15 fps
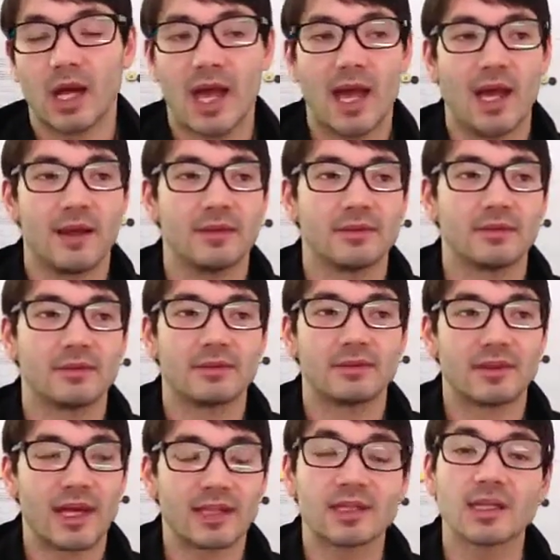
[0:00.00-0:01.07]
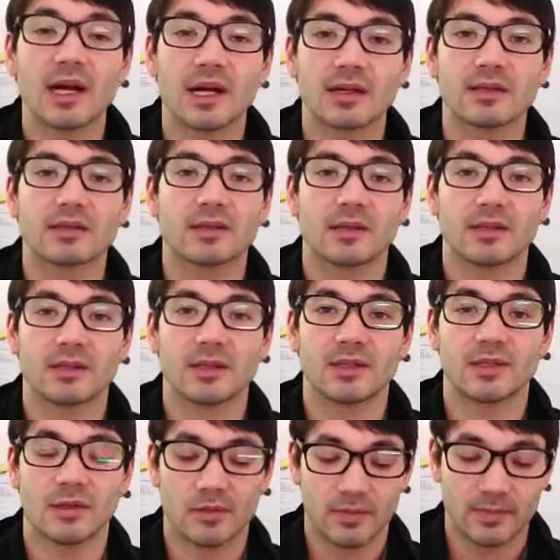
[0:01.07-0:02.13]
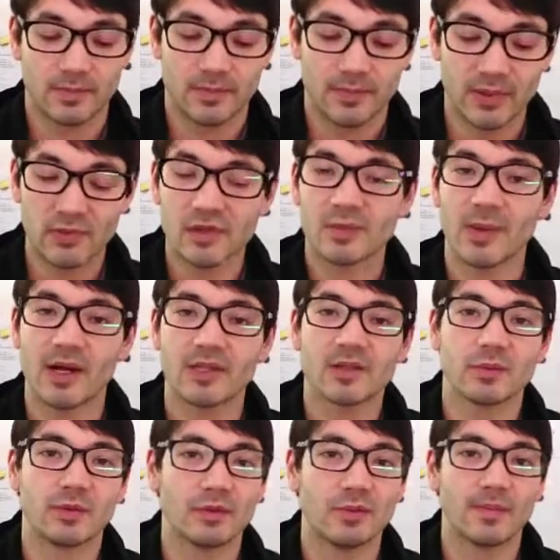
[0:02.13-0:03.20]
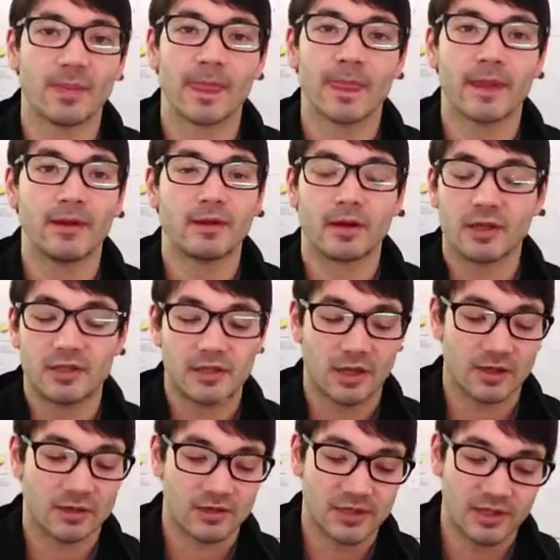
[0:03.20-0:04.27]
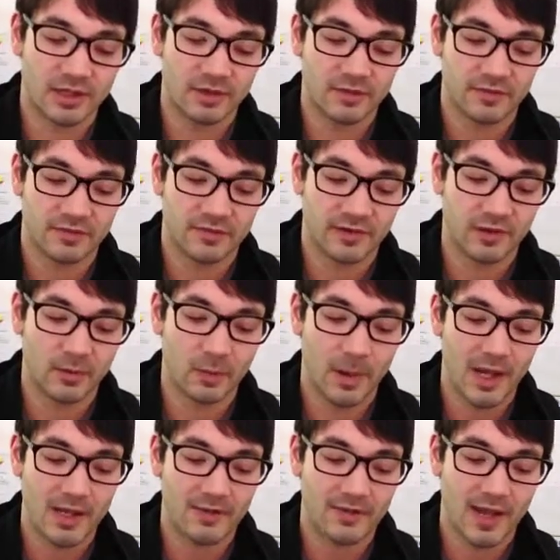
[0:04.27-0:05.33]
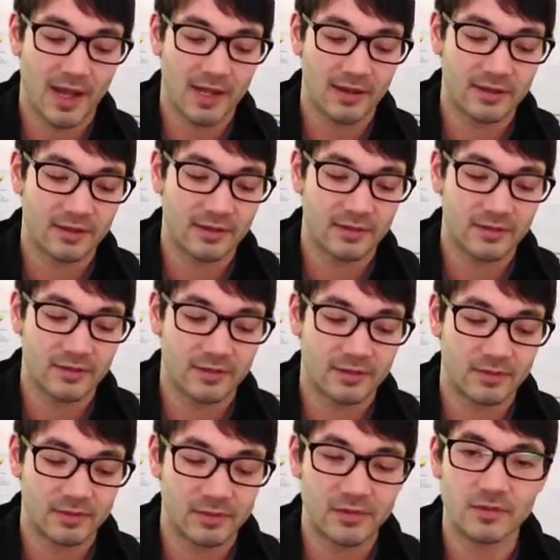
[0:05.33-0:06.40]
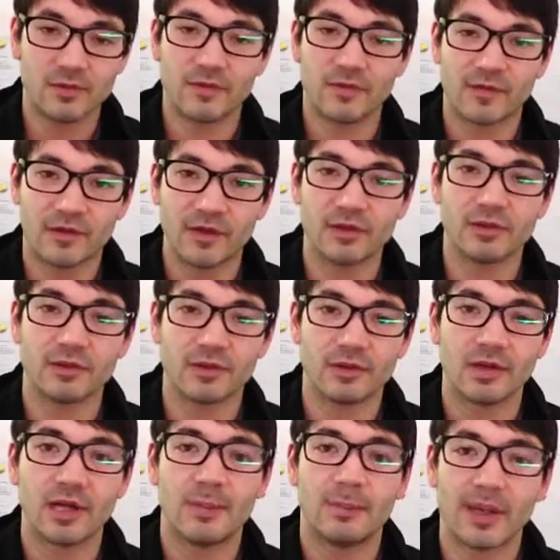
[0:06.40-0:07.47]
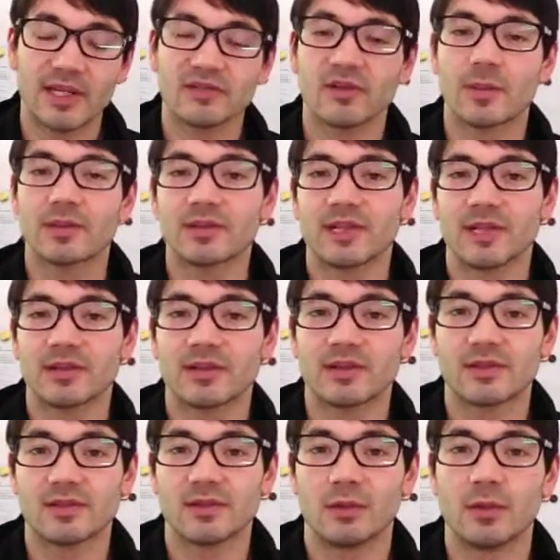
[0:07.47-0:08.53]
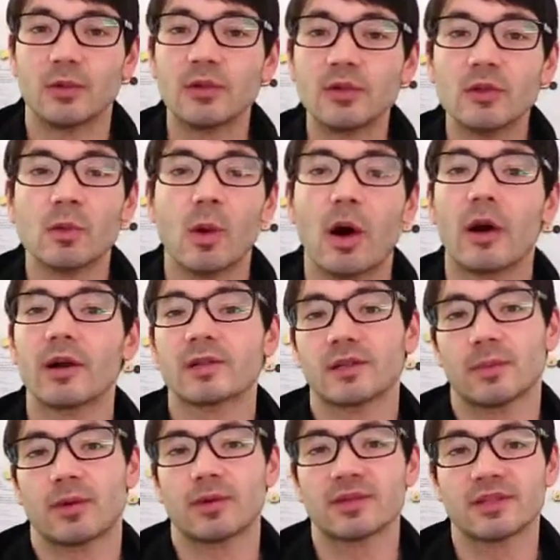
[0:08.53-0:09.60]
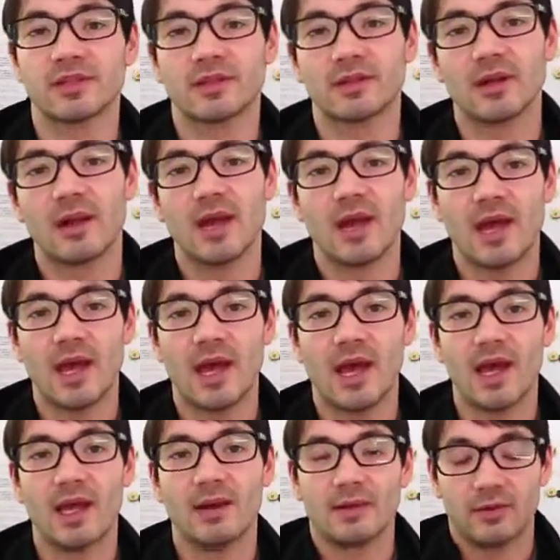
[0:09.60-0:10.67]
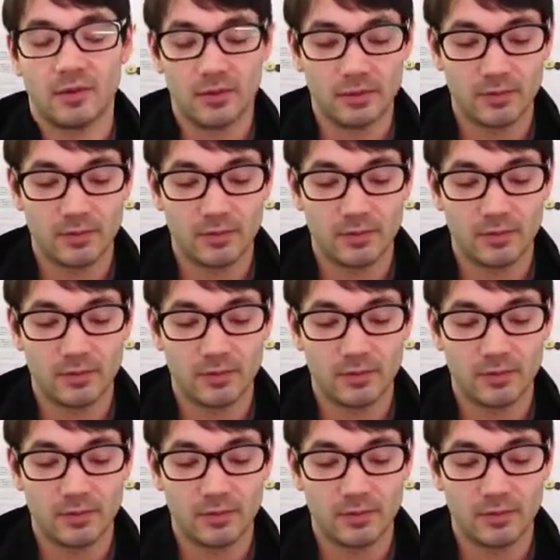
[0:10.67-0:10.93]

And that sucks. So be responsible, conduct yourself in a way that you feel best represents who you are as a person, and